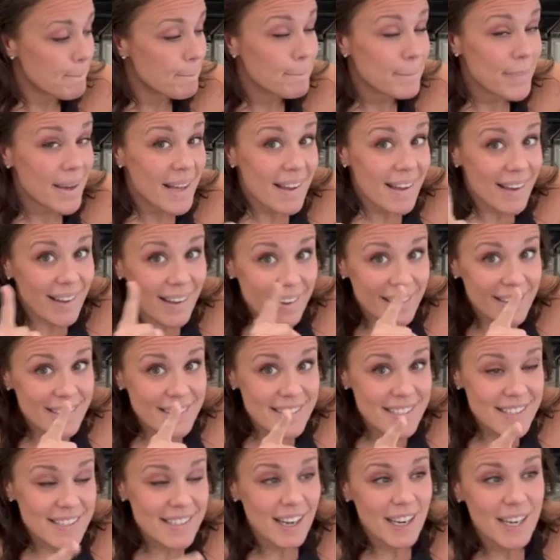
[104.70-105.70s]

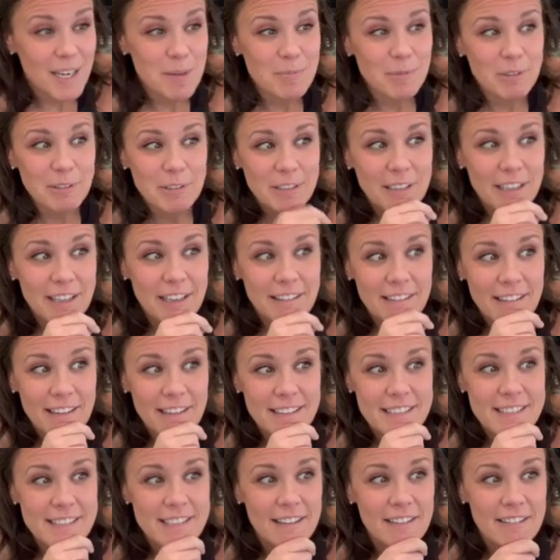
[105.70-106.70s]
but I'm learning
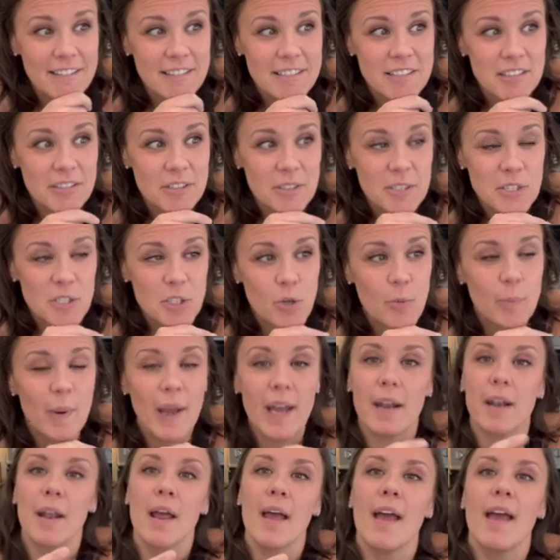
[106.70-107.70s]
that salads aren't so
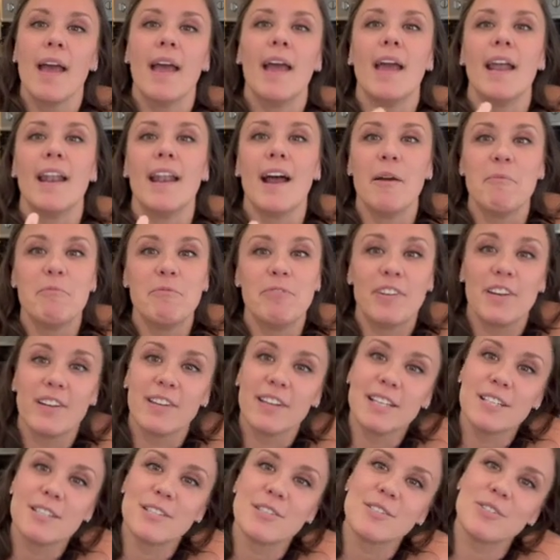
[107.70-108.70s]
bad and I'm
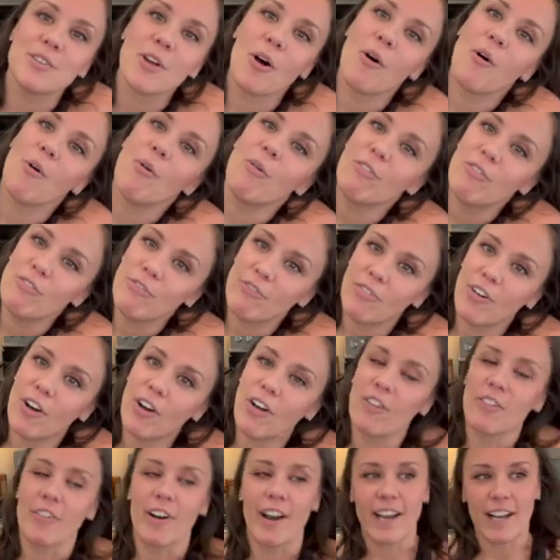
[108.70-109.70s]
feeling so
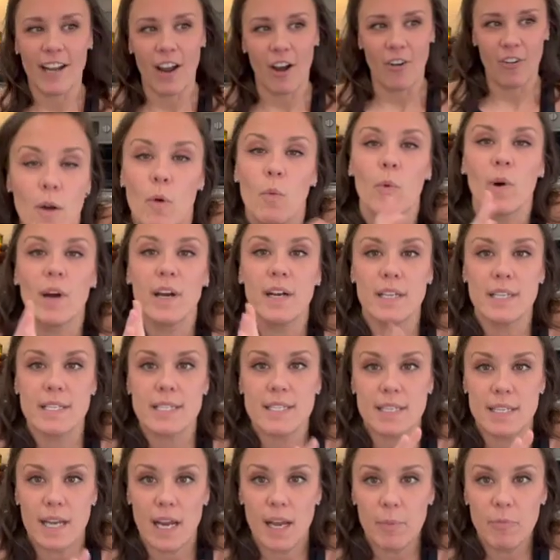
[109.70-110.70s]
full right now. We're gonna
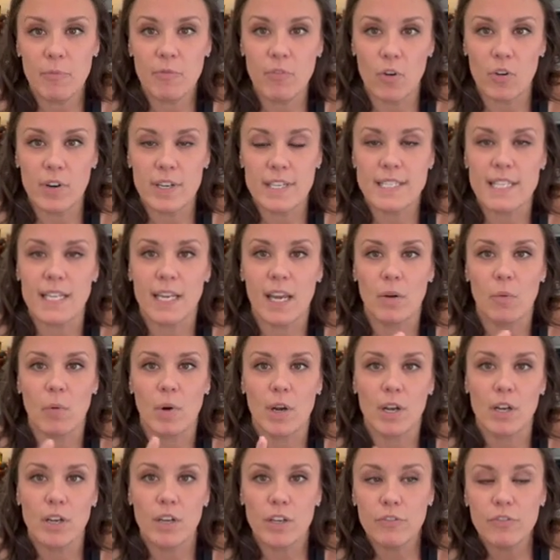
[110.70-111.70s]
stop focusing on
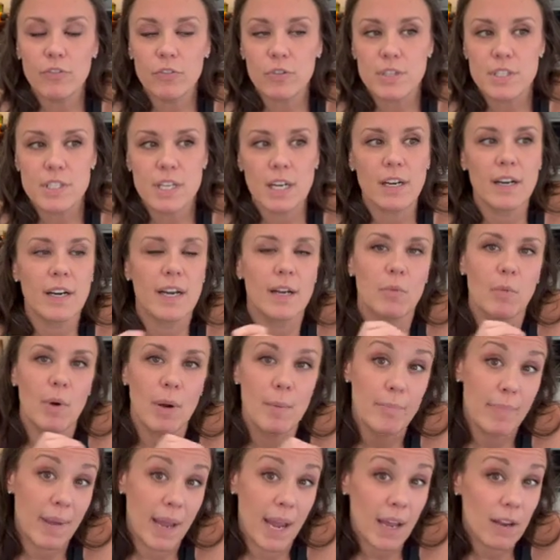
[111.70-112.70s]
what good foods are and
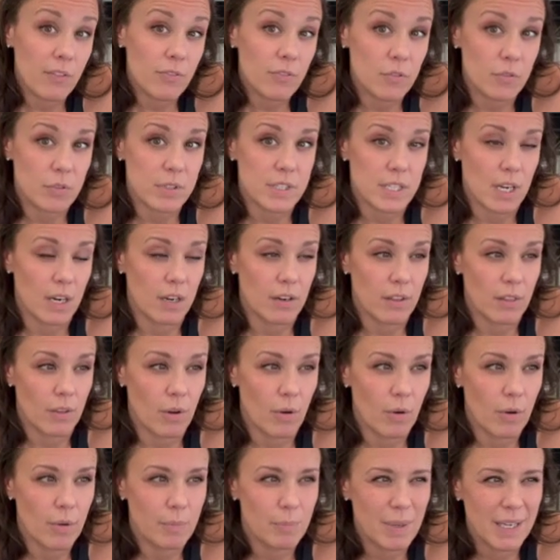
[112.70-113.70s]
what bad foods are
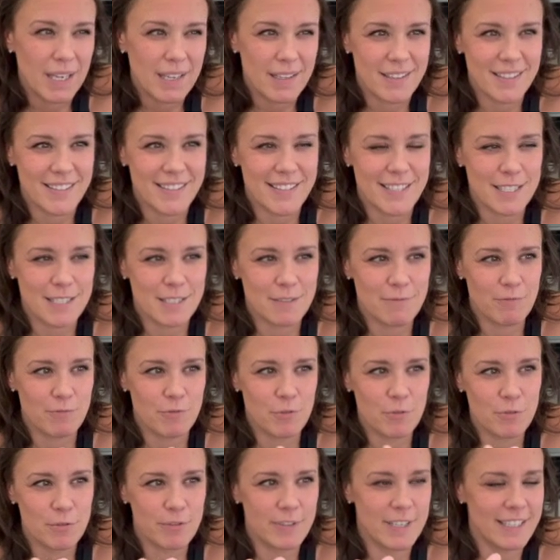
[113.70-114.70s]
though, because
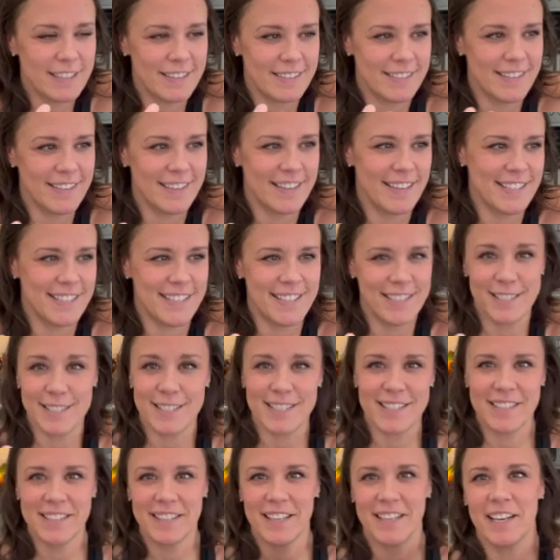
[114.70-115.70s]
food
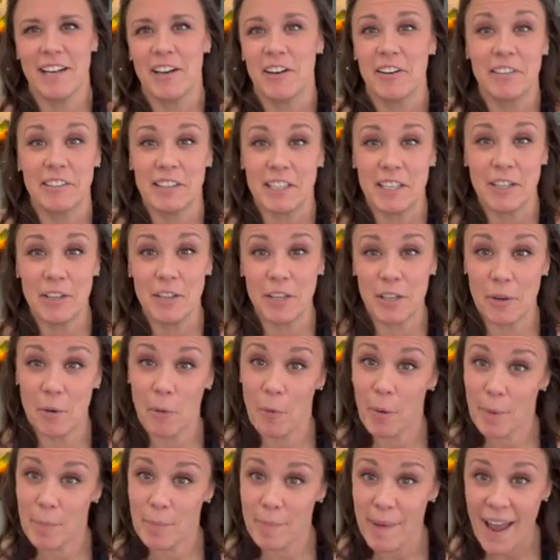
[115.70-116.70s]
isn't inherently good
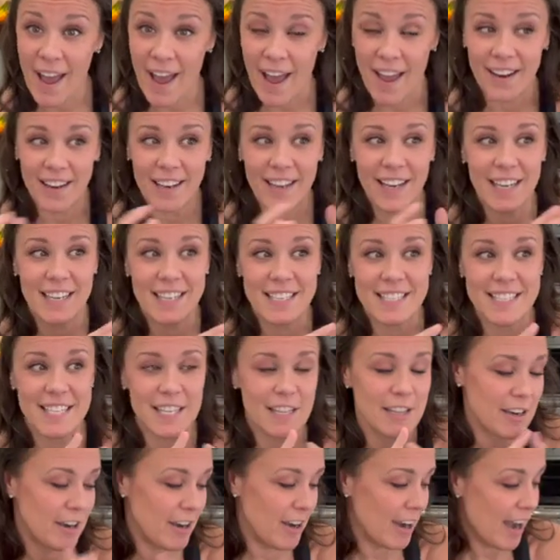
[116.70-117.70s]
or bad. It is
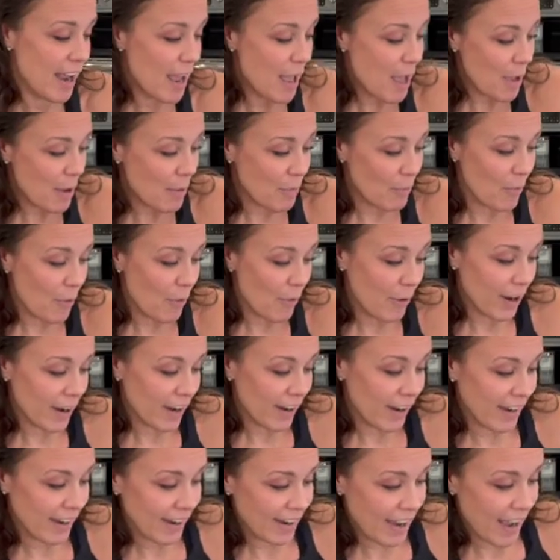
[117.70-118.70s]
either
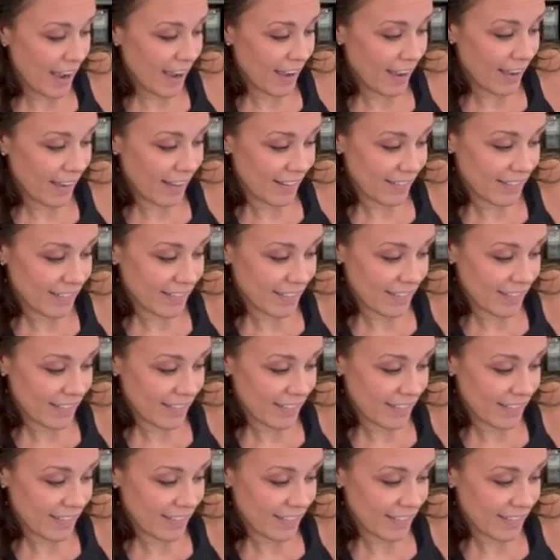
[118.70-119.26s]
more uh,